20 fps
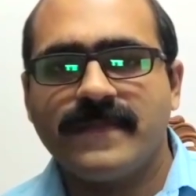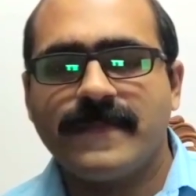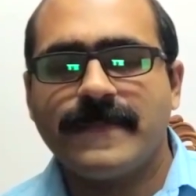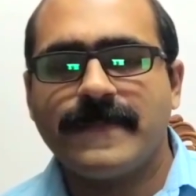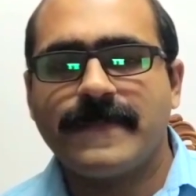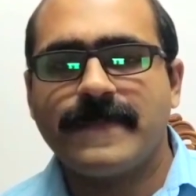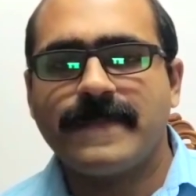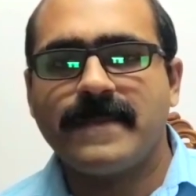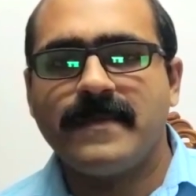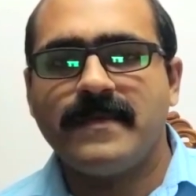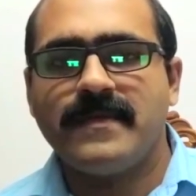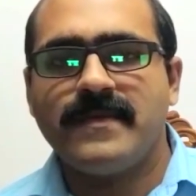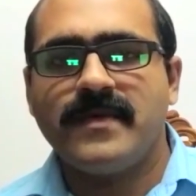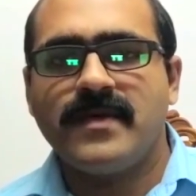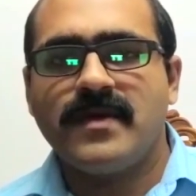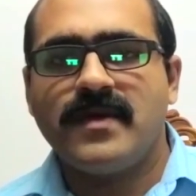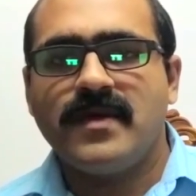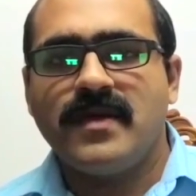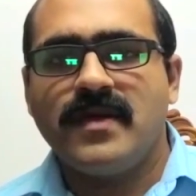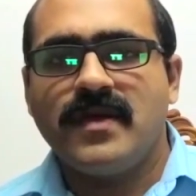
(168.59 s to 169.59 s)

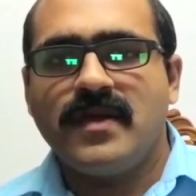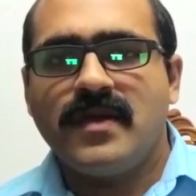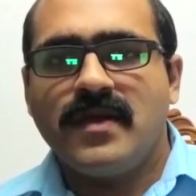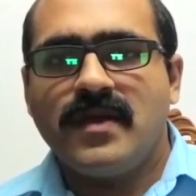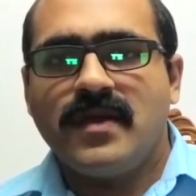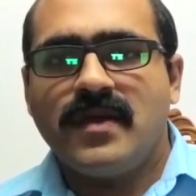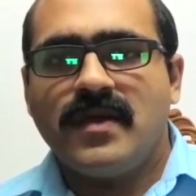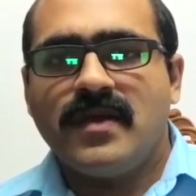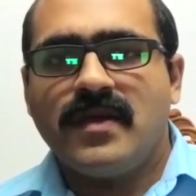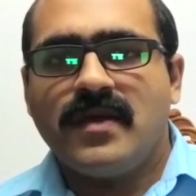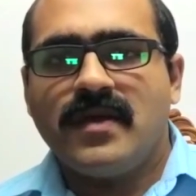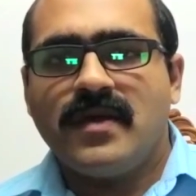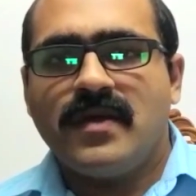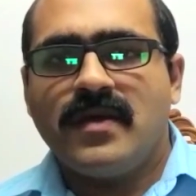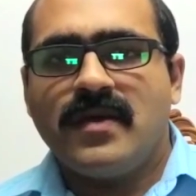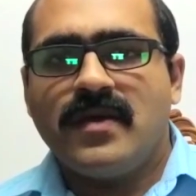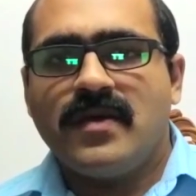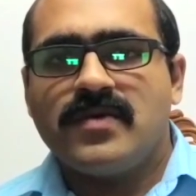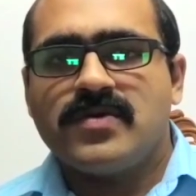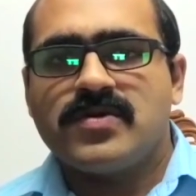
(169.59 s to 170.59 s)
So America
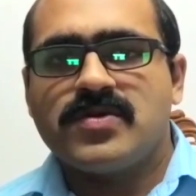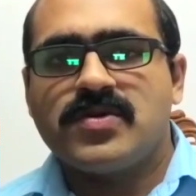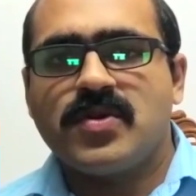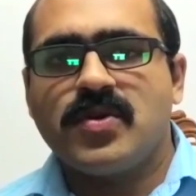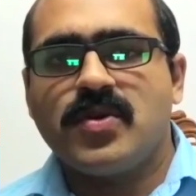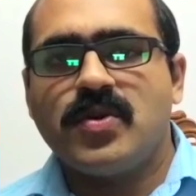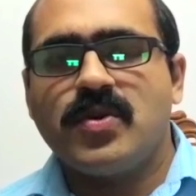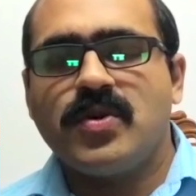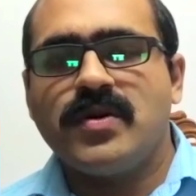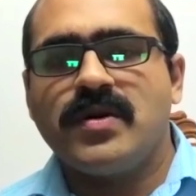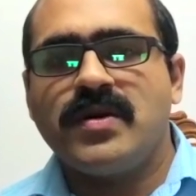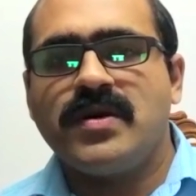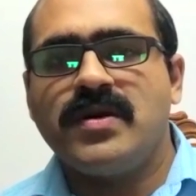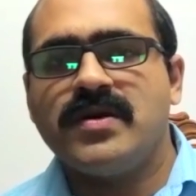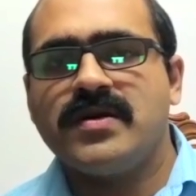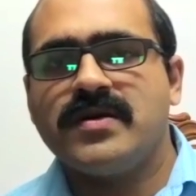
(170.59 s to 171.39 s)
has imposed